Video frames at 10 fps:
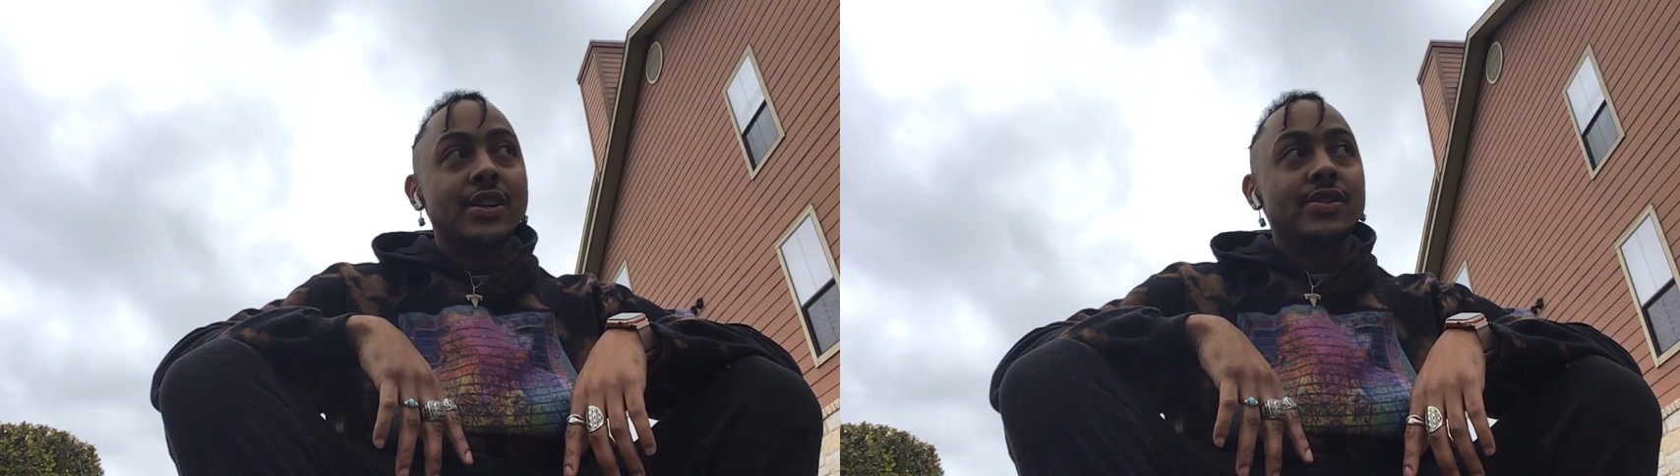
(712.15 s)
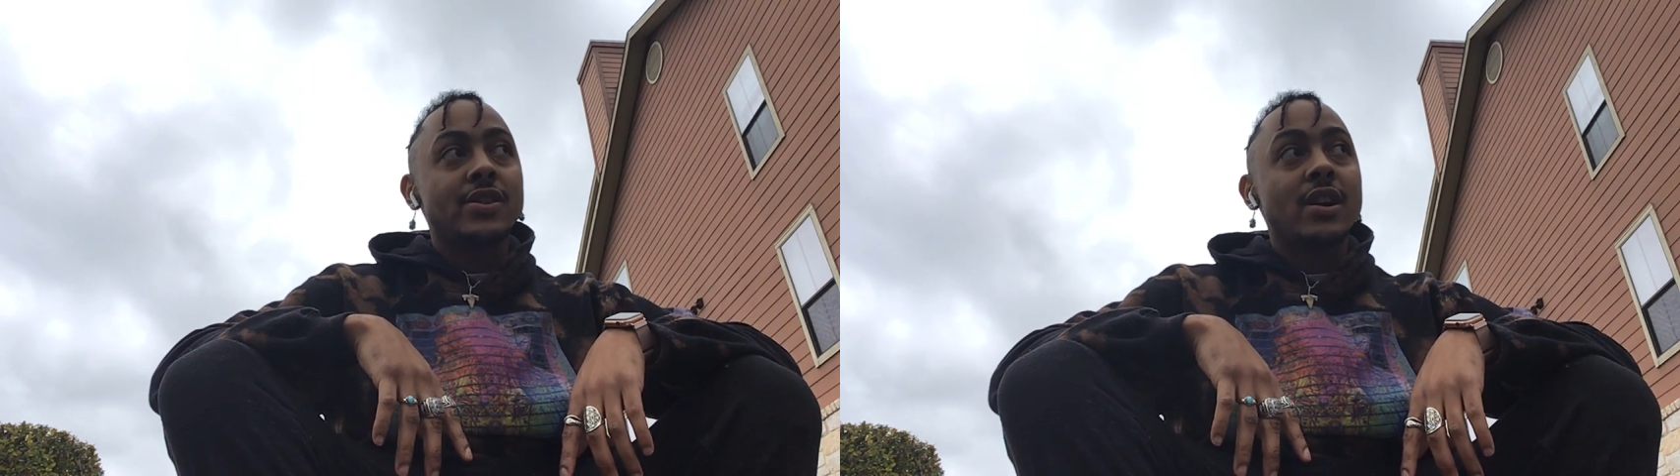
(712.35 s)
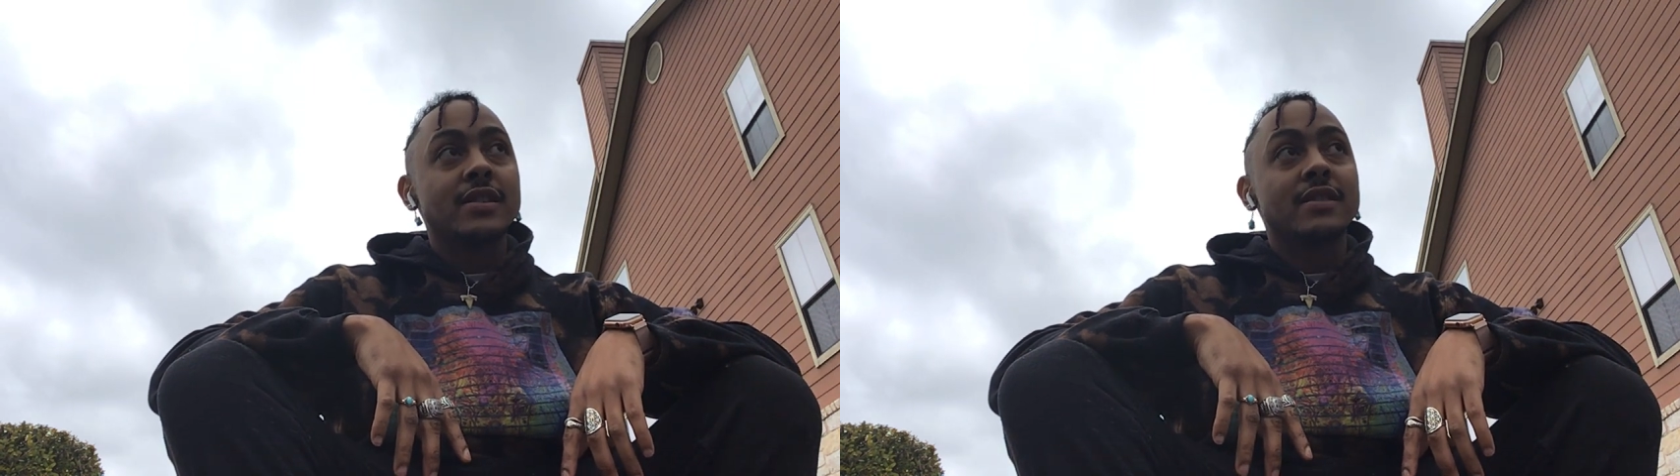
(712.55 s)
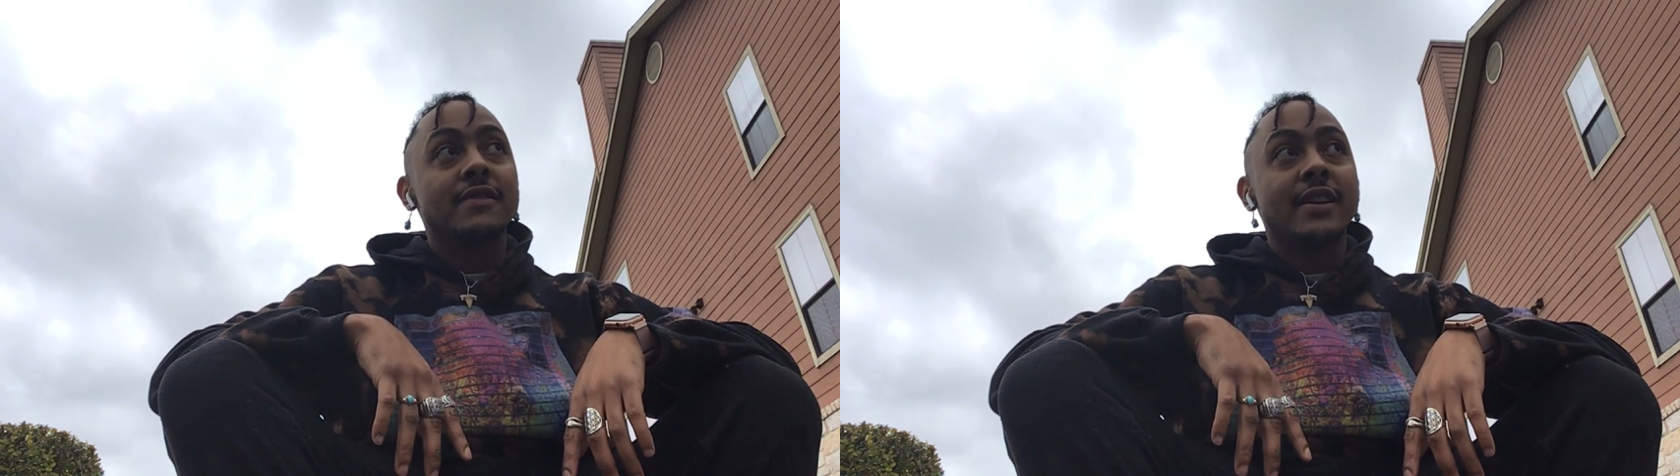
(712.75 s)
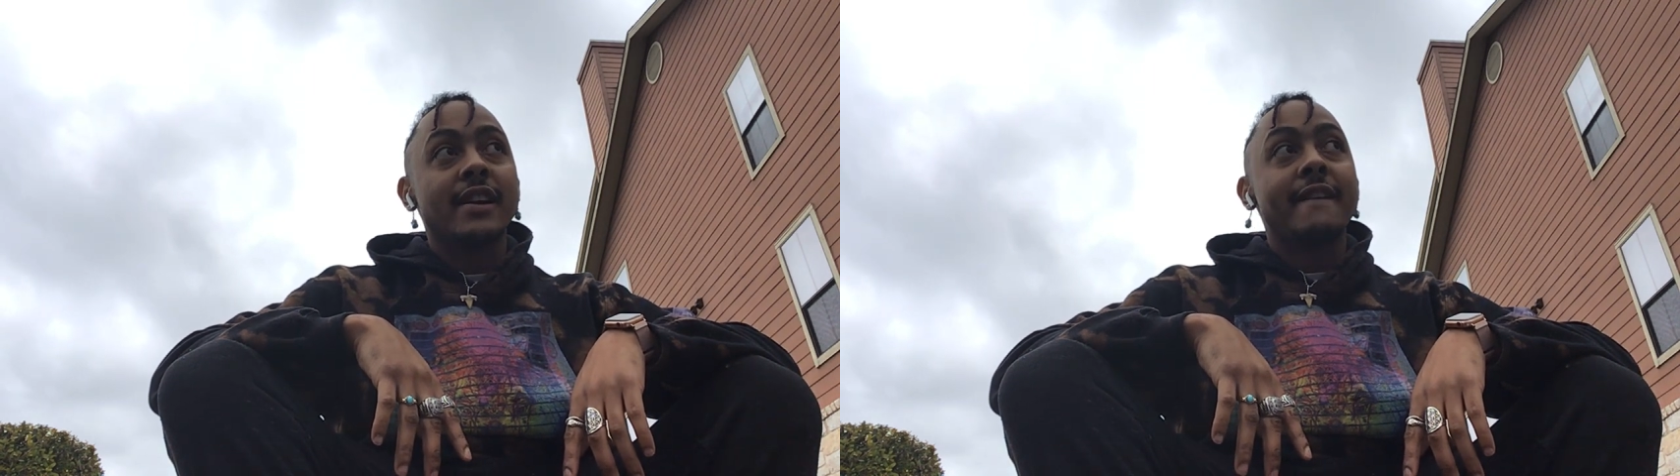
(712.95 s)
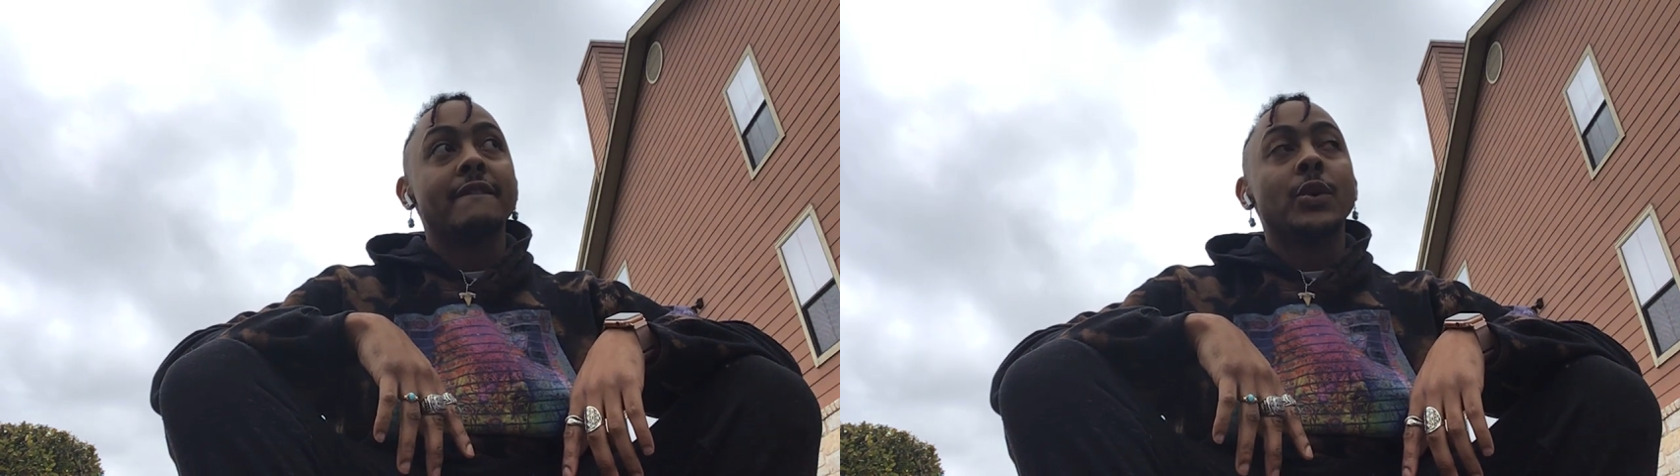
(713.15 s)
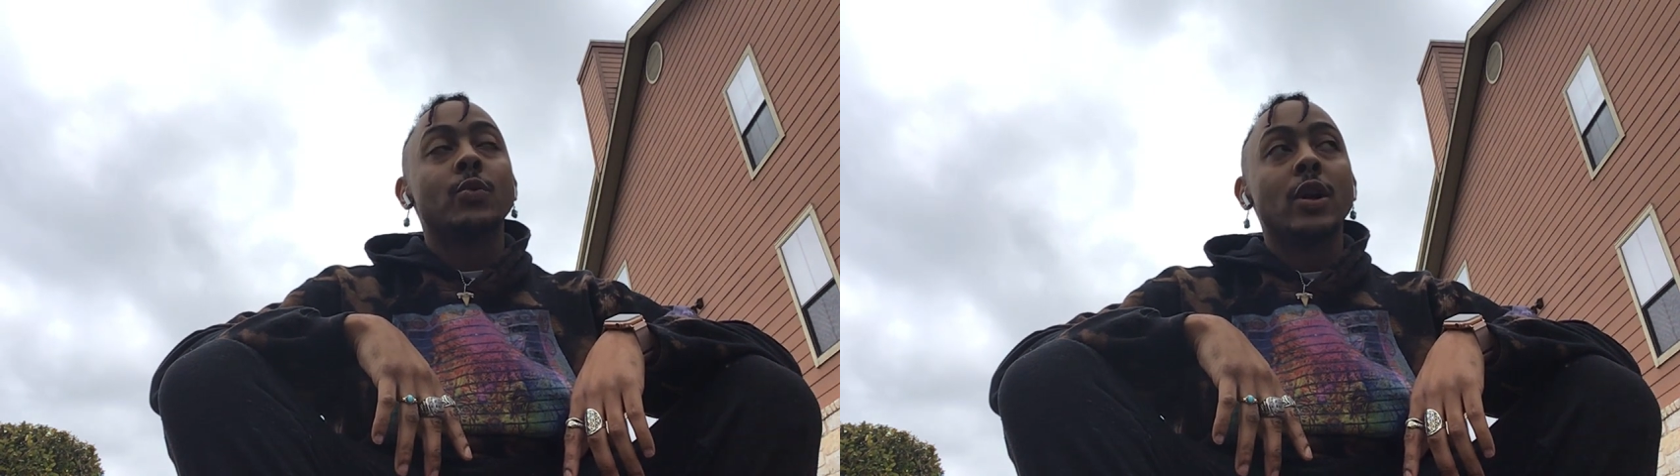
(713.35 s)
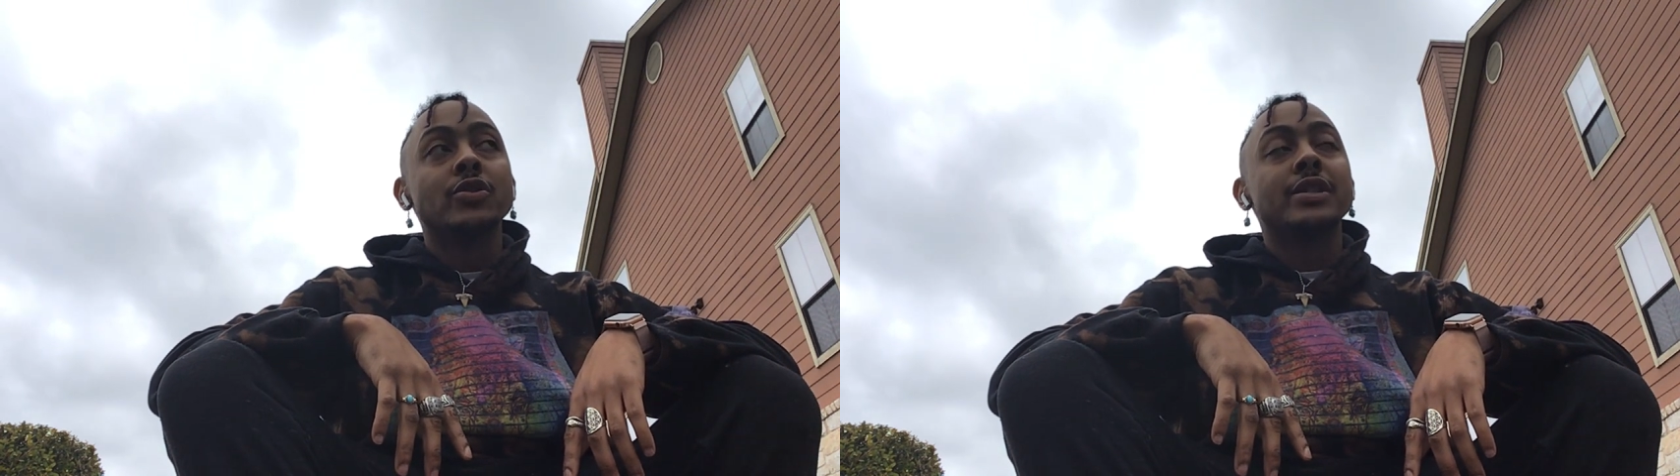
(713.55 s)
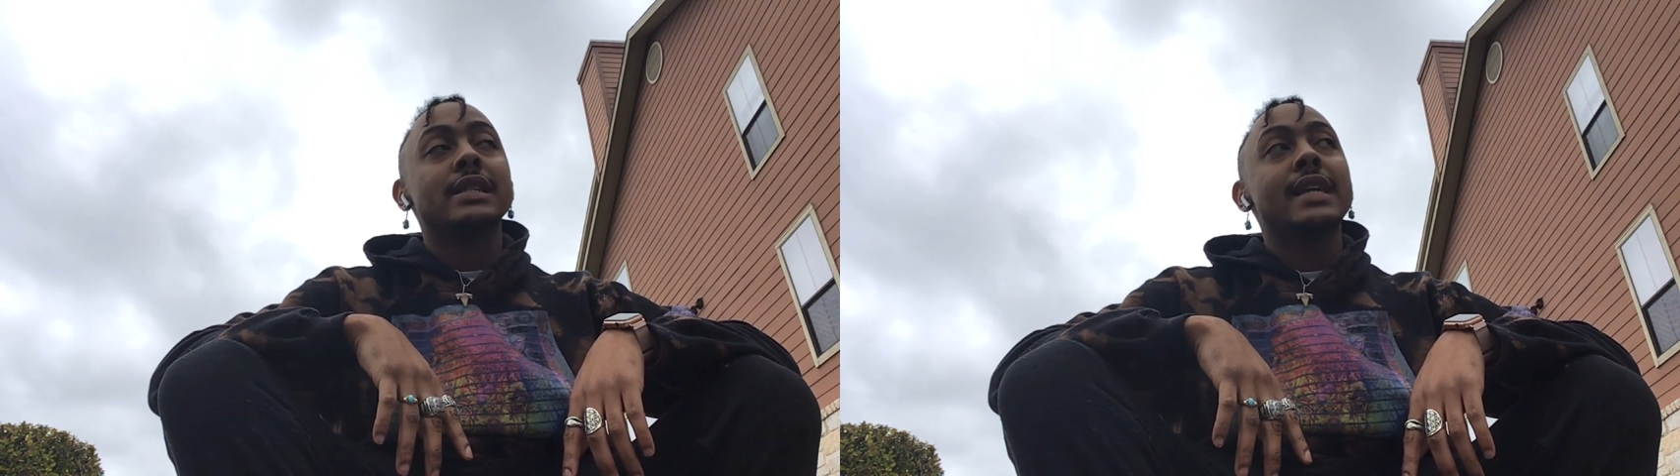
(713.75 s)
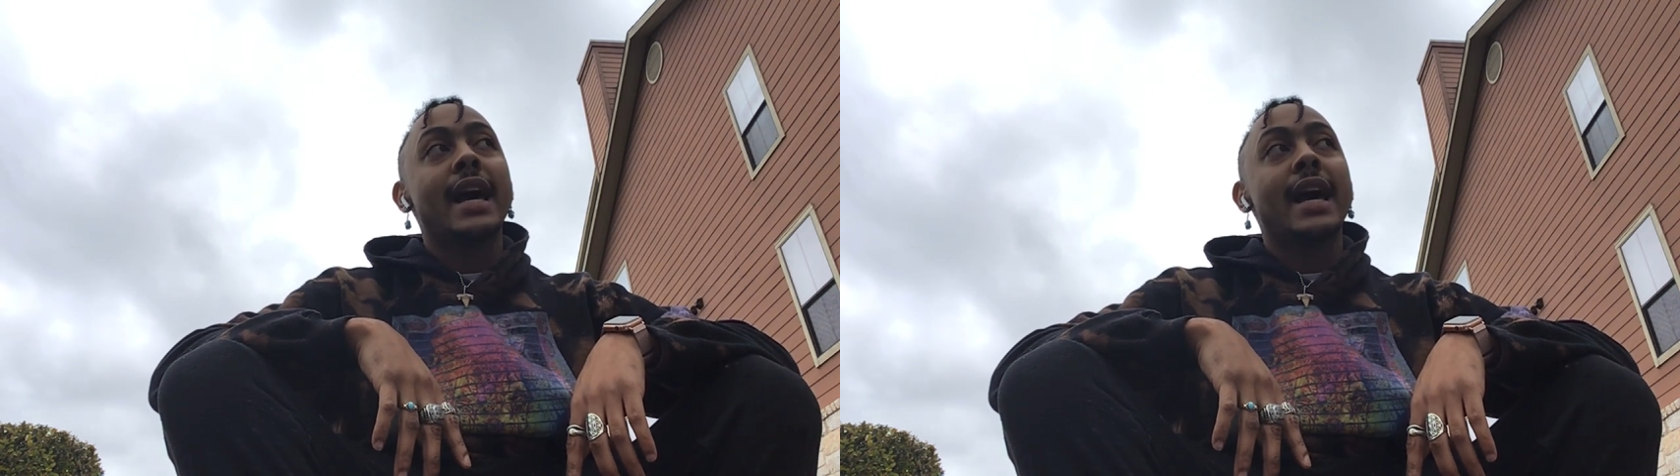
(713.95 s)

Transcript: Sharks are very ferocious.